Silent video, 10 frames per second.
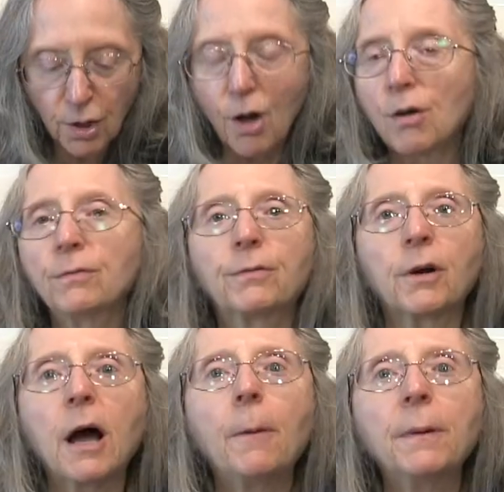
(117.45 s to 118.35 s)
known
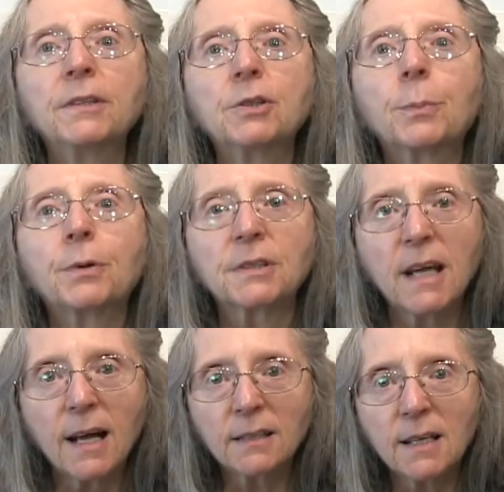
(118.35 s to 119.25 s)
for helping to
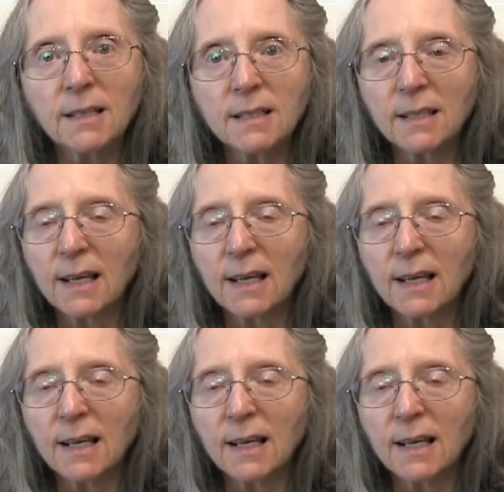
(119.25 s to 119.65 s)
protect us